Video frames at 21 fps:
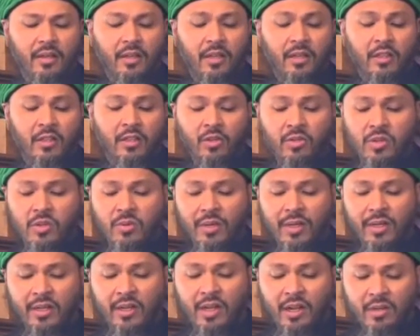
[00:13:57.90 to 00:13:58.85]
And those who
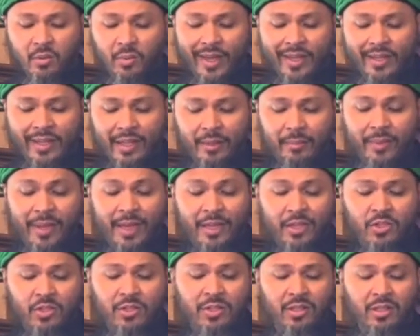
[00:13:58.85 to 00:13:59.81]
are not waiting
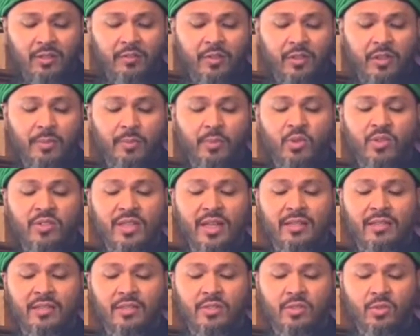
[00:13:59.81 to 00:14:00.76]
patiently for the
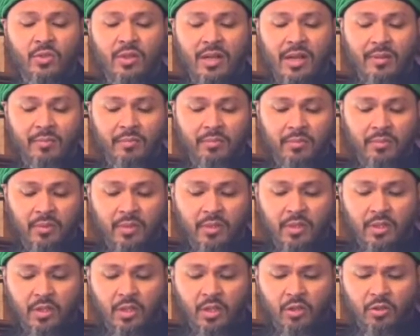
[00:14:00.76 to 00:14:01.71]
protector to come,
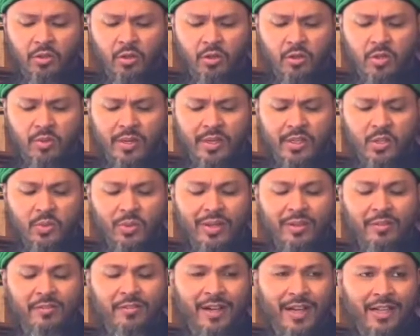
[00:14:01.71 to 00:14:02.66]
those who are
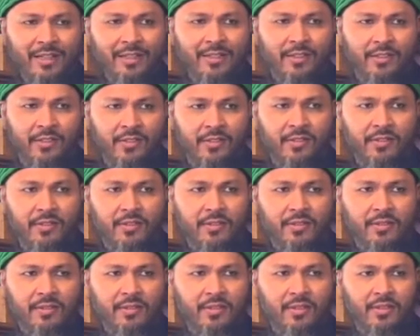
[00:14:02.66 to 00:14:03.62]
doing violence
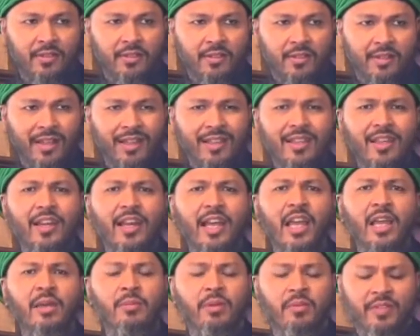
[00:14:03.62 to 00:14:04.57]
in the
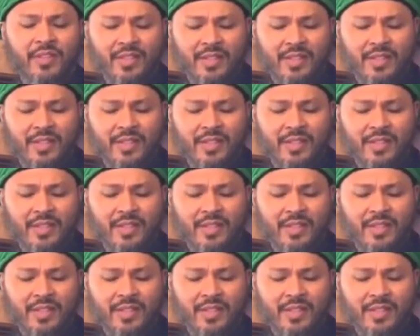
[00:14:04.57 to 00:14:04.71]
name of